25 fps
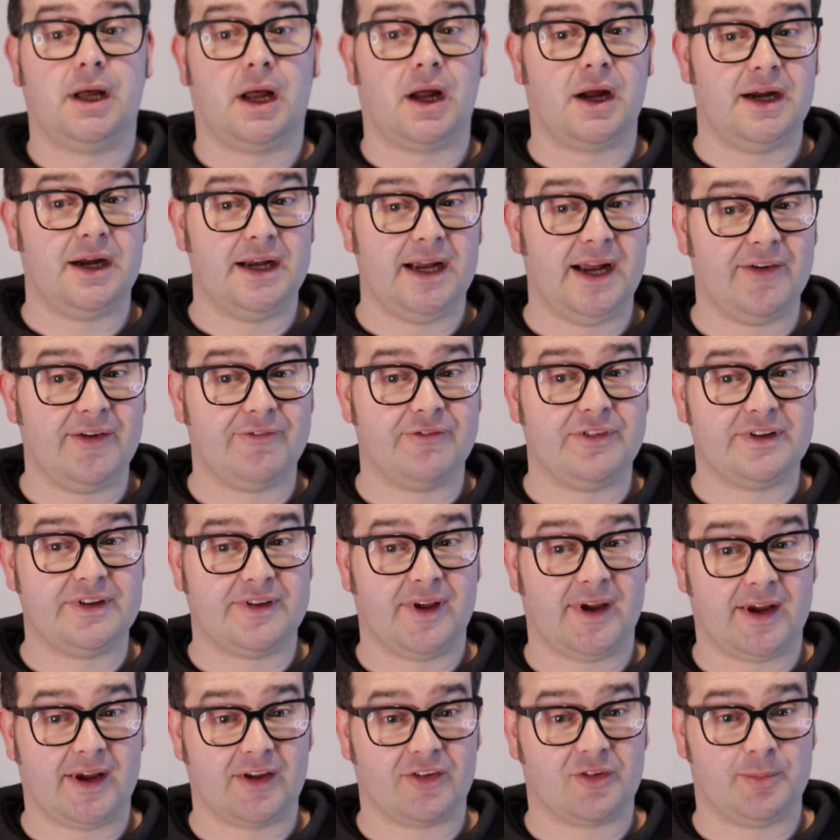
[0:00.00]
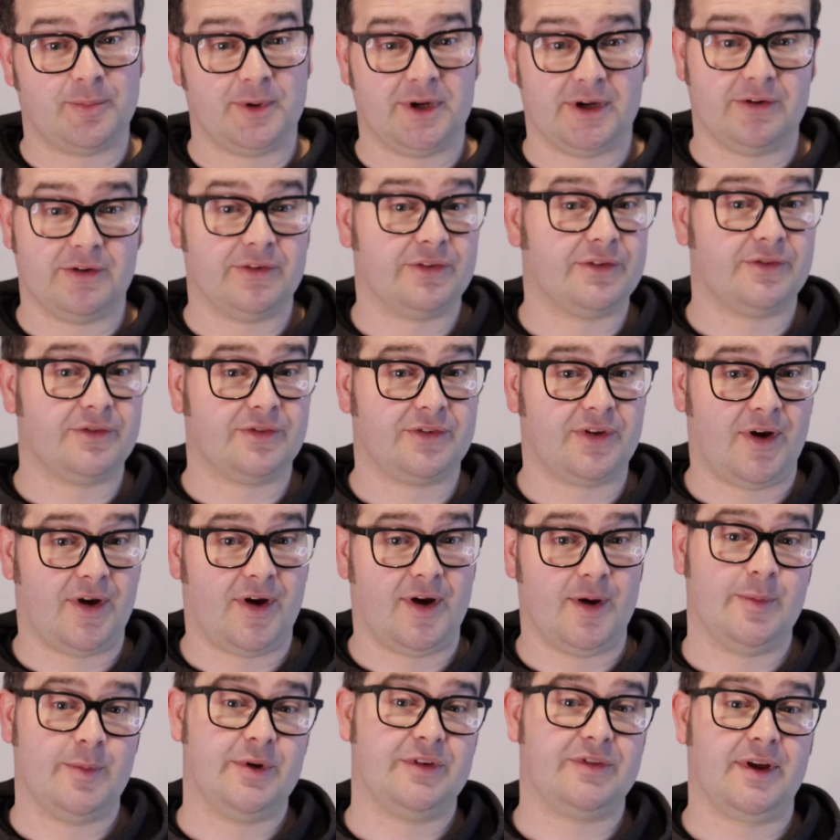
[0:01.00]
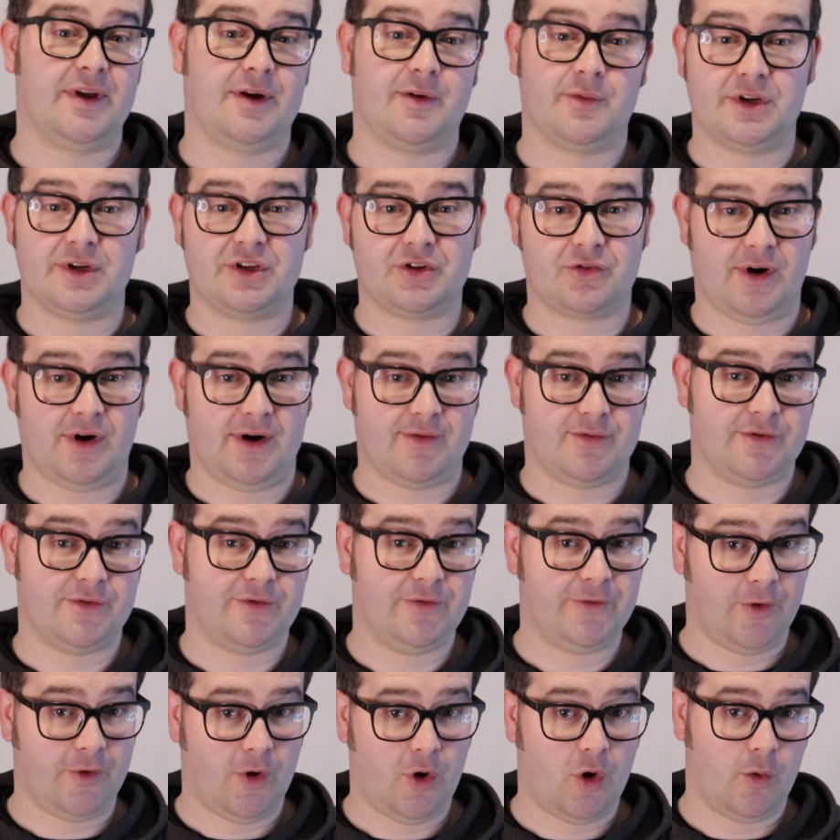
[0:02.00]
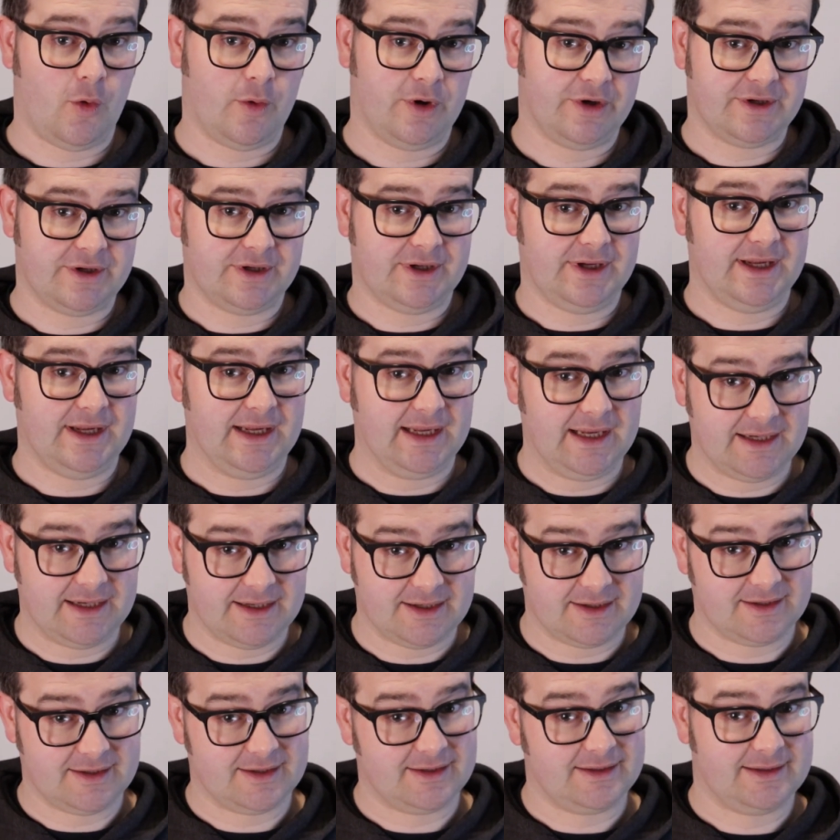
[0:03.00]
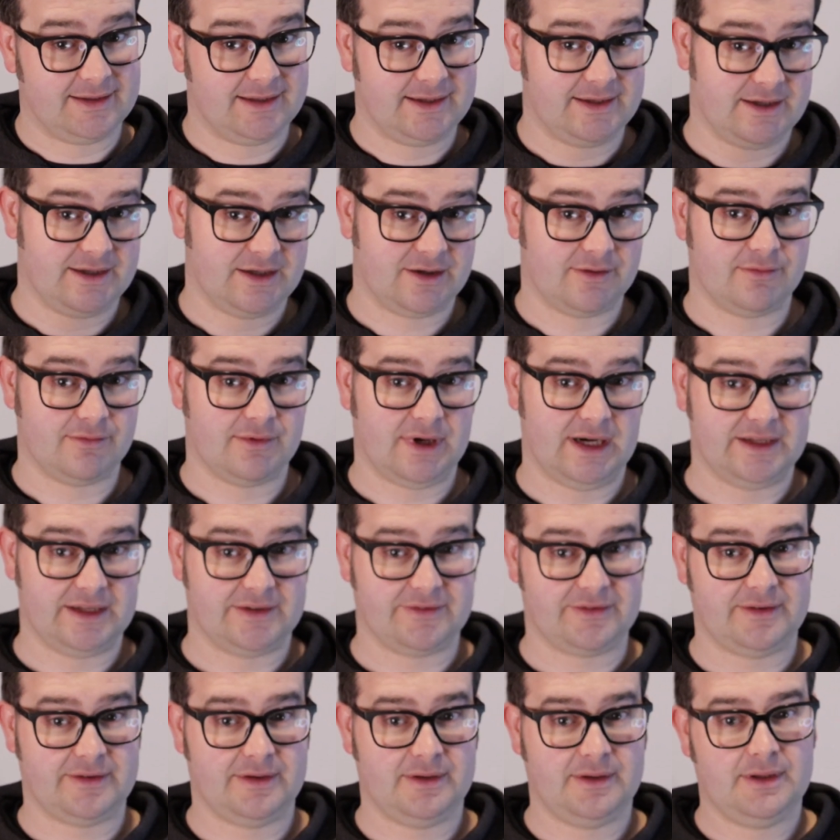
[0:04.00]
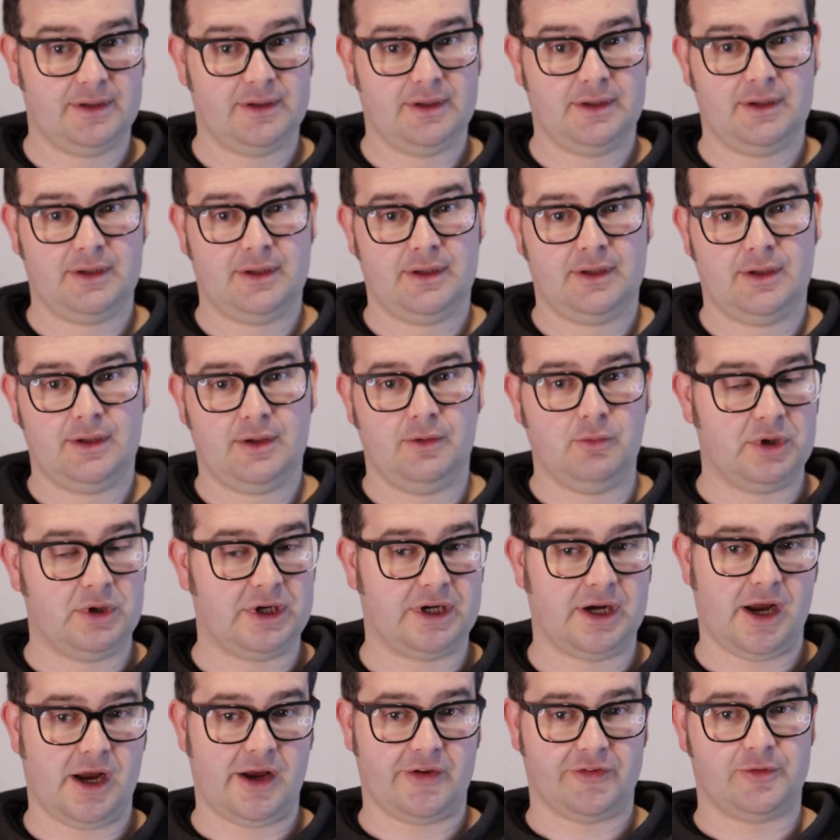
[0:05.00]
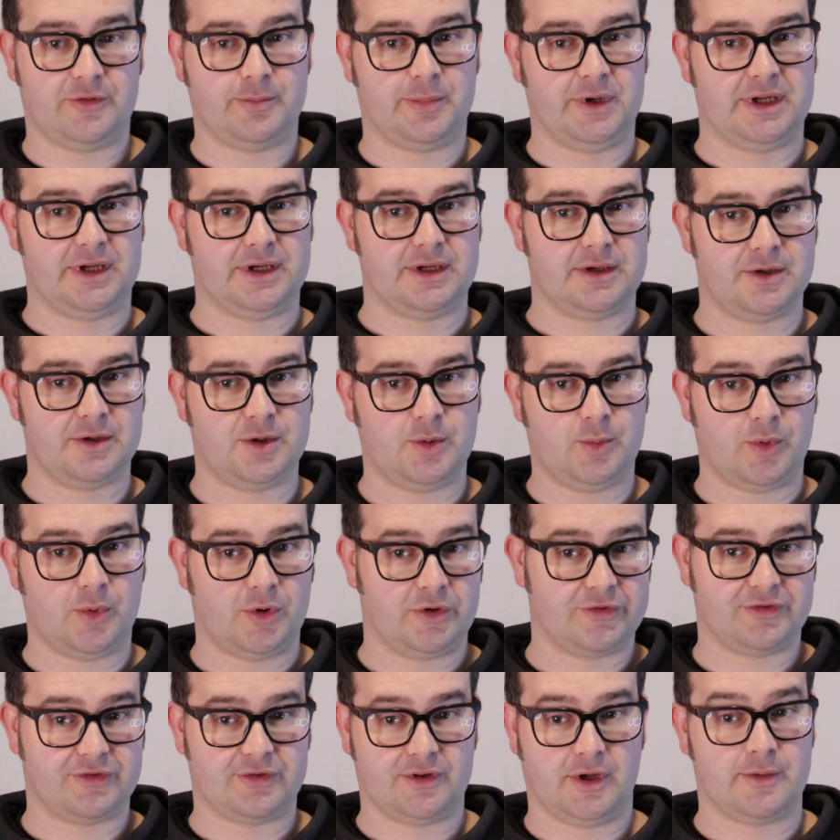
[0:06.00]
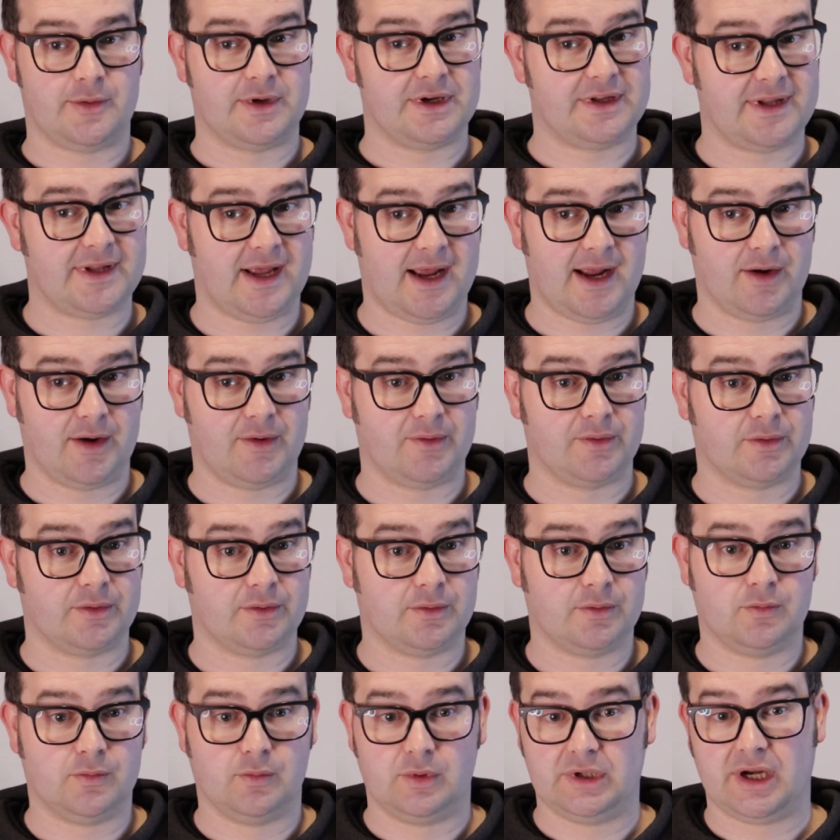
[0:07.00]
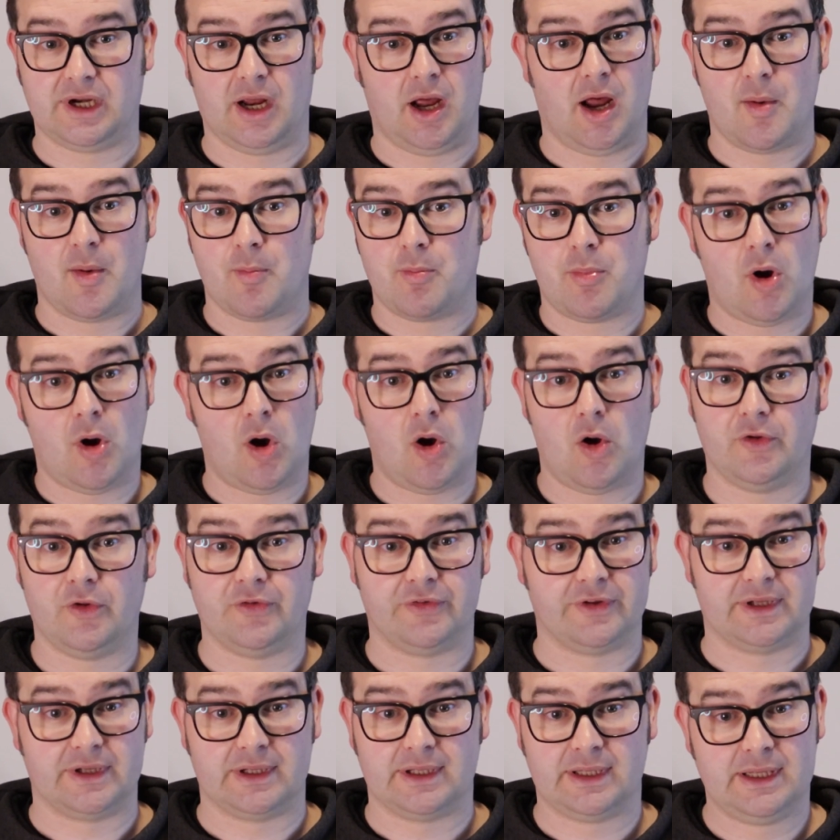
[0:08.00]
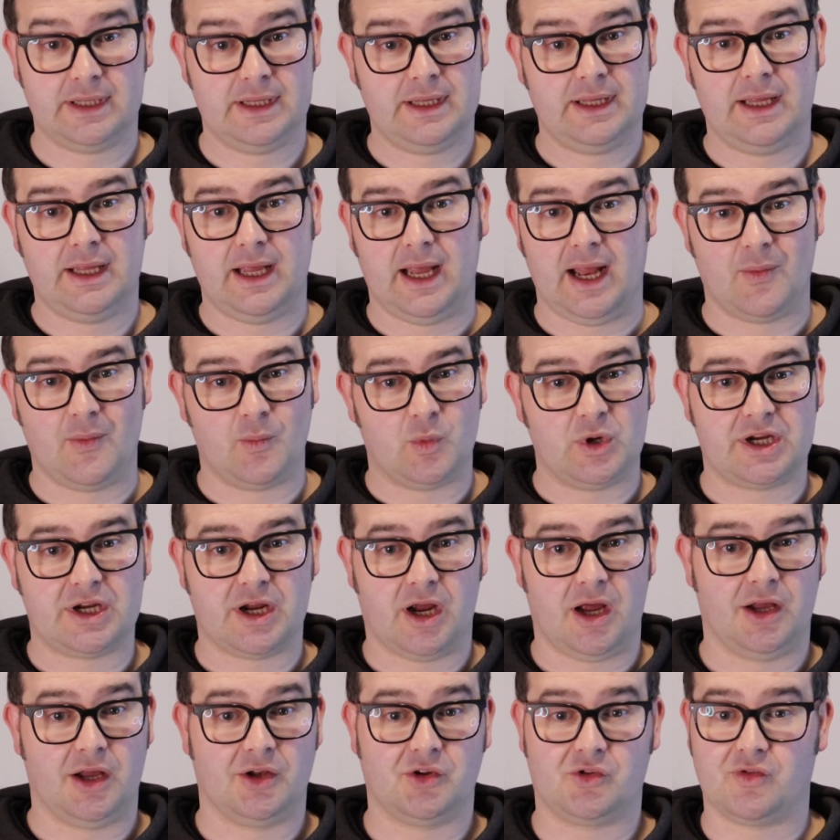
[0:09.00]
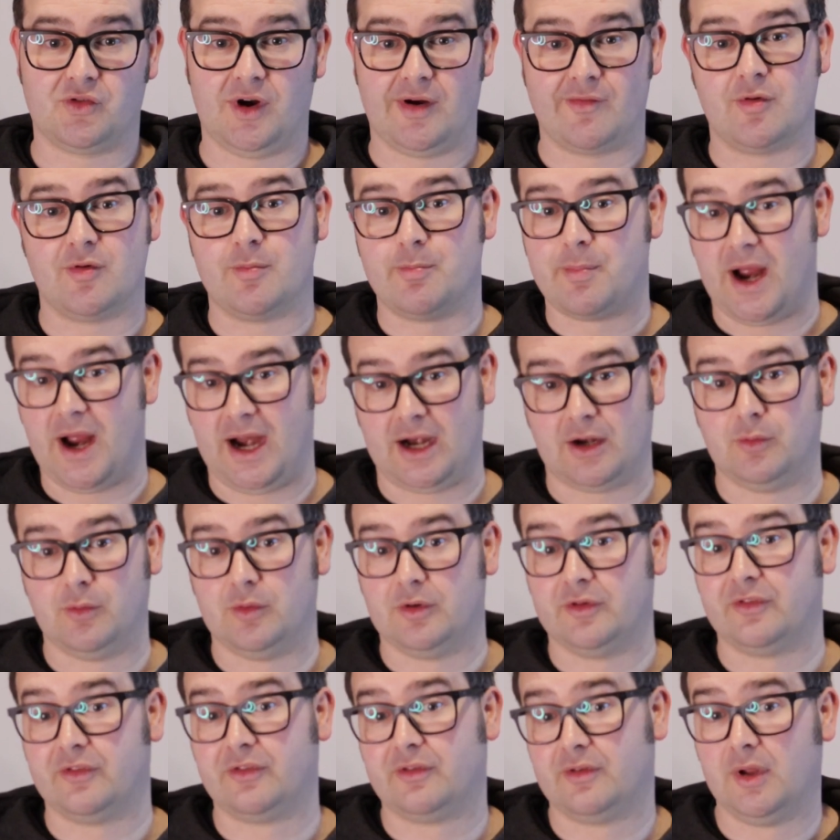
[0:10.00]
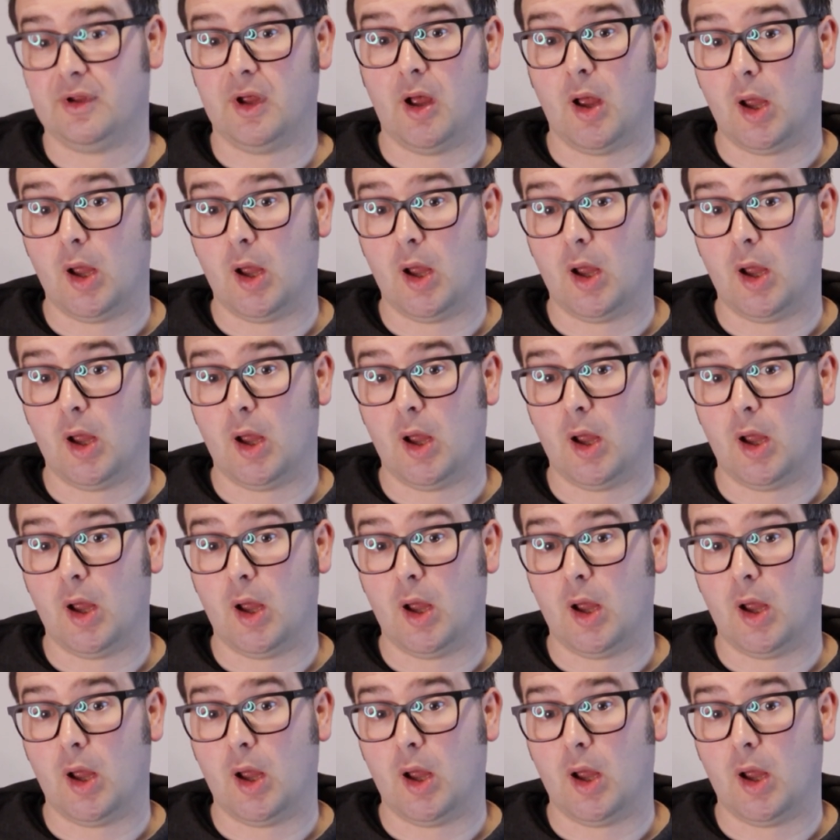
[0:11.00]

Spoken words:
our everyday experience of time is that we travel forward in it at a linear rate. We can't speed it up or slow it down, we can't pause it, and we can't travel backwards